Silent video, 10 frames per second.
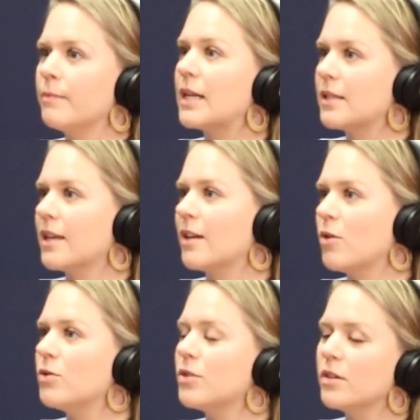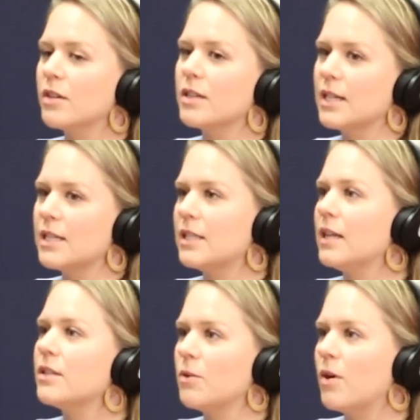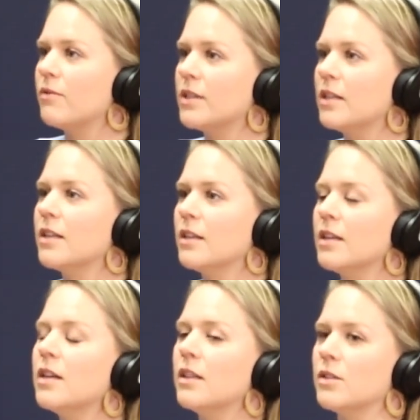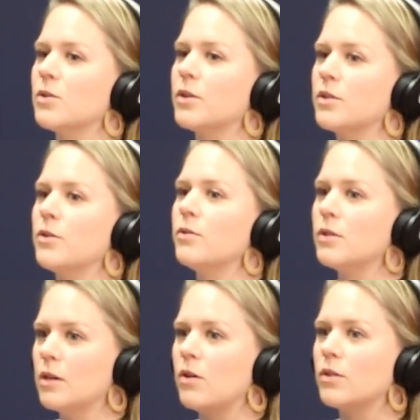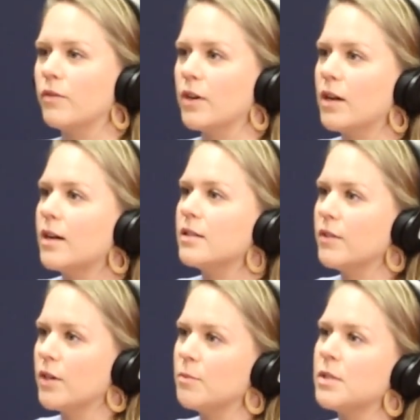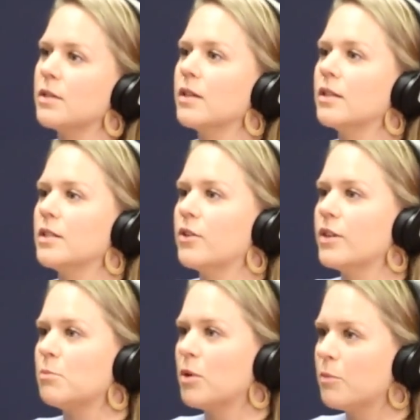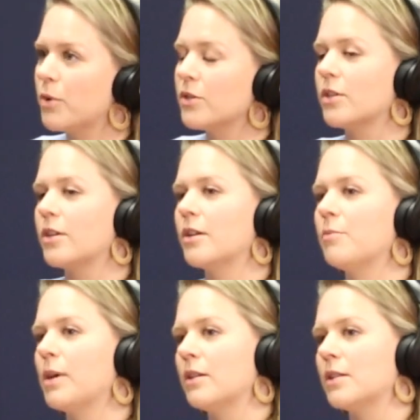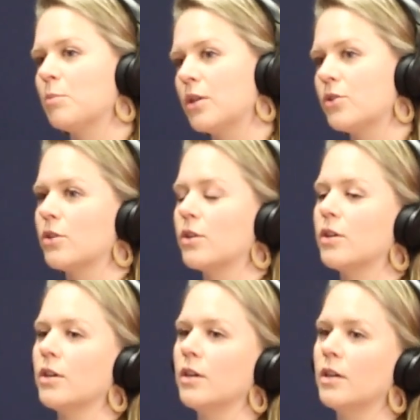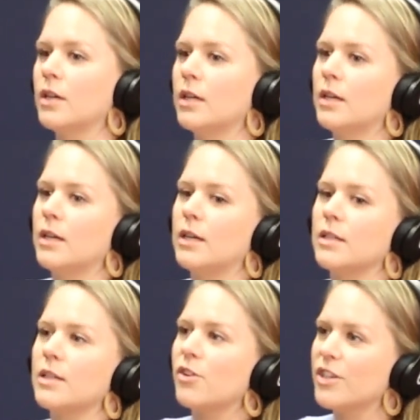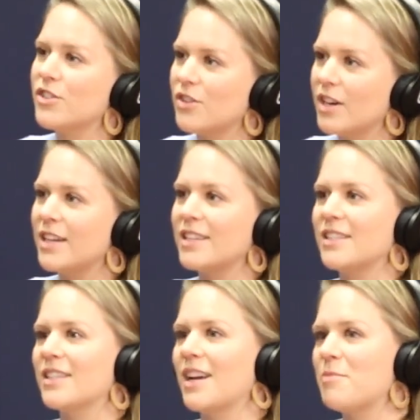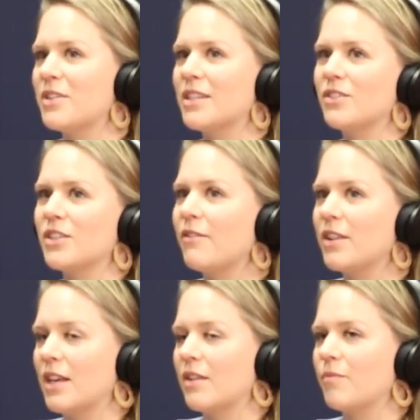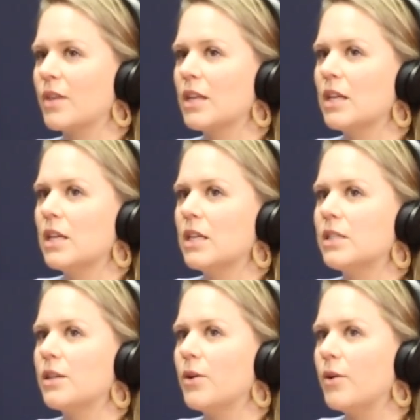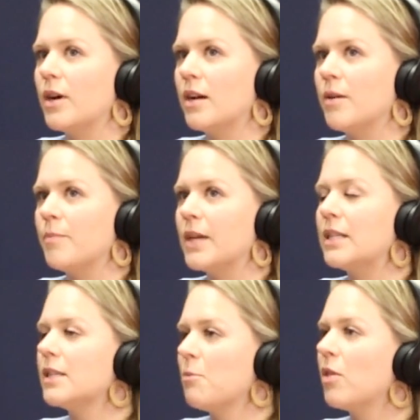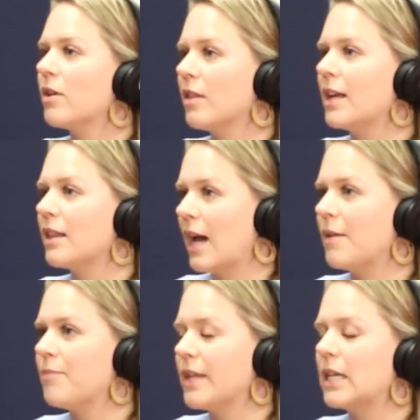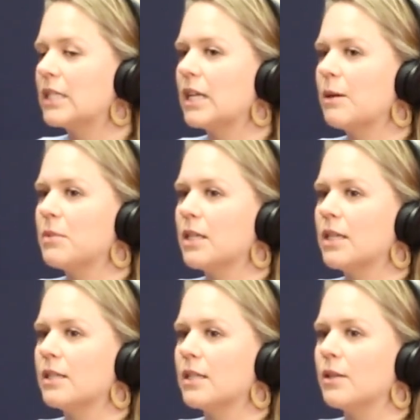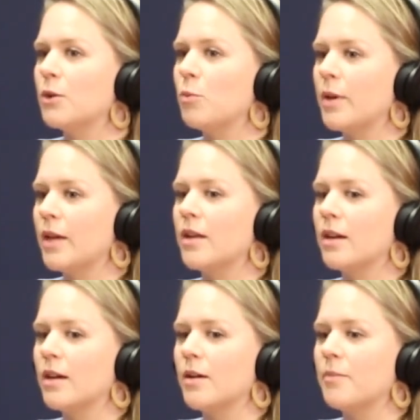Mexican culture, because I see it so often in the stores, using all different kinds of herbs to decrease blood pressure, balance blood sugar, decrease stress, hypertension, everything. So it's similar like that, except it's a little bit,